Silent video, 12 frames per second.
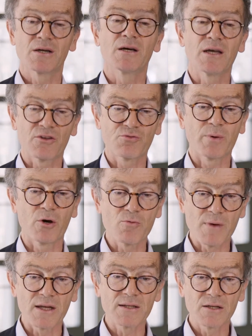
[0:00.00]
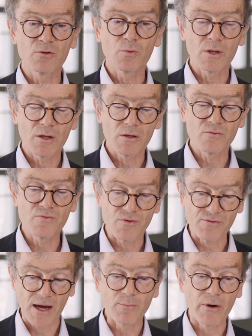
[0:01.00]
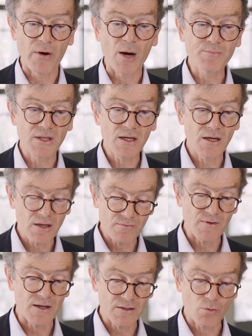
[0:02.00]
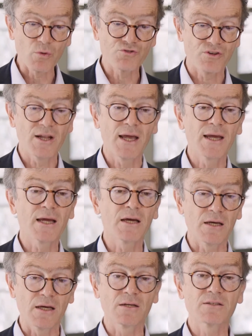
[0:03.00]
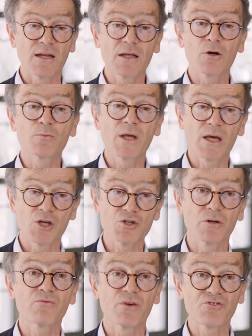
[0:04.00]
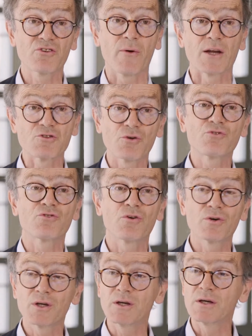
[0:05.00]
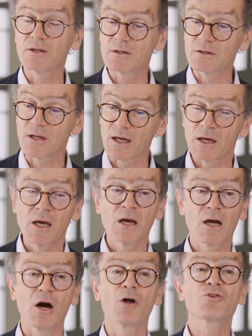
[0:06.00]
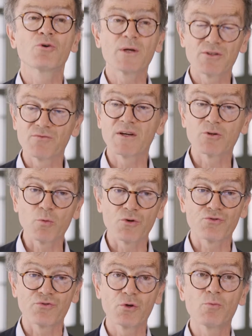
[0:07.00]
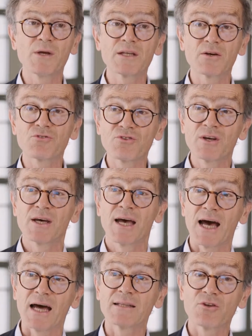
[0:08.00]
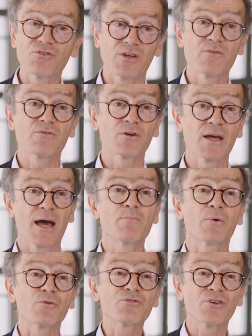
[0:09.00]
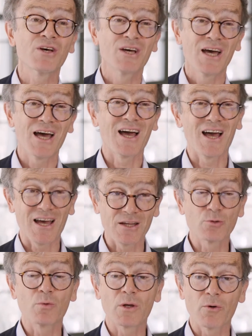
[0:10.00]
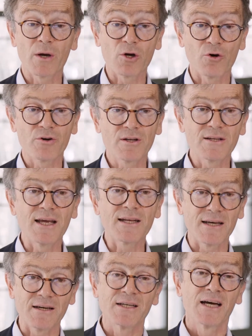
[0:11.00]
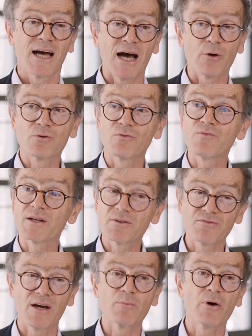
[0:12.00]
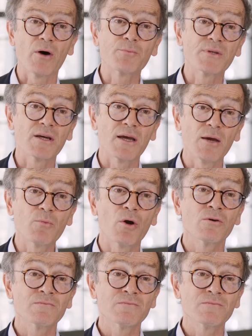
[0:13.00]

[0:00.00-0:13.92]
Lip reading: experimented with the fiber optic that was laying in telecommunication infrastructure, so in a conduit that was few meters under Stanford campus, and we recorded data out of that fiber optic cable.